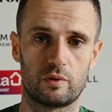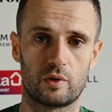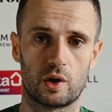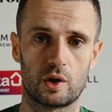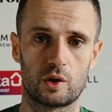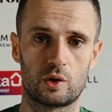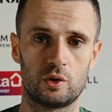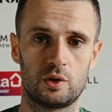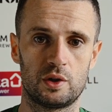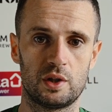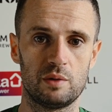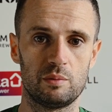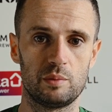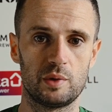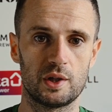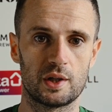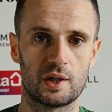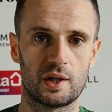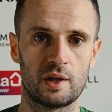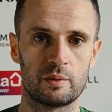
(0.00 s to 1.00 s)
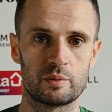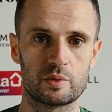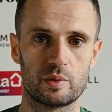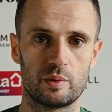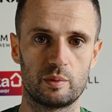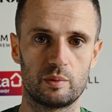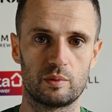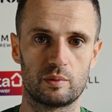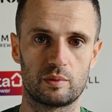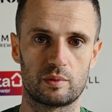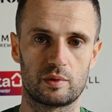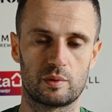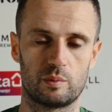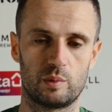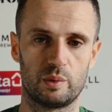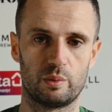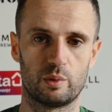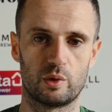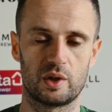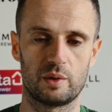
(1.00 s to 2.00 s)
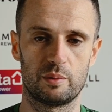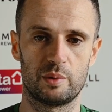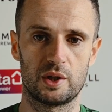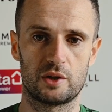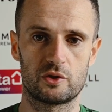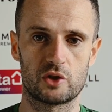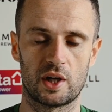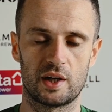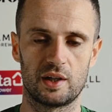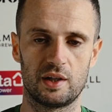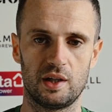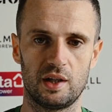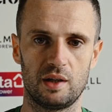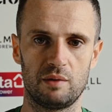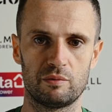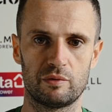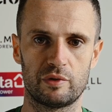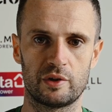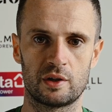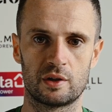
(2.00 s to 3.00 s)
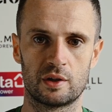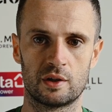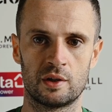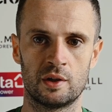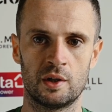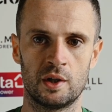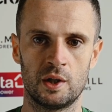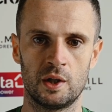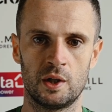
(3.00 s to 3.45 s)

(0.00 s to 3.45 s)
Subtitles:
got a good team here at Hibs. We want to be trying to aim for